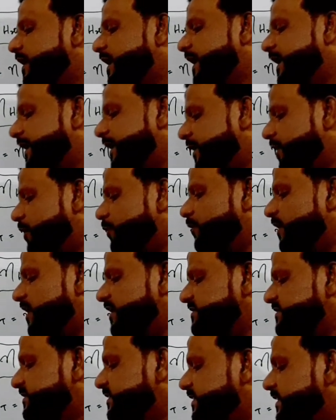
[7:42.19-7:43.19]

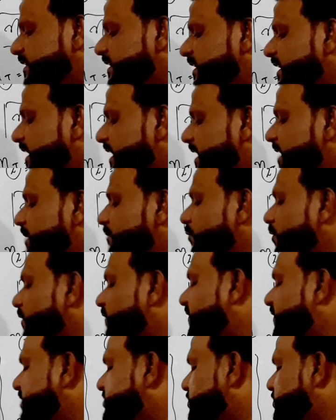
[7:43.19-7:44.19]
NaOH and mole
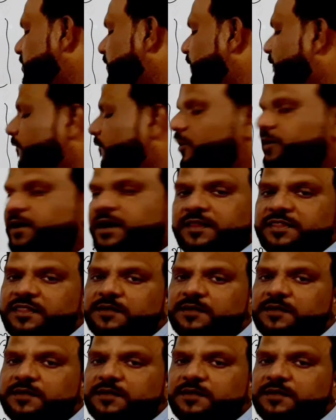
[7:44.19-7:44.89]
fraction of water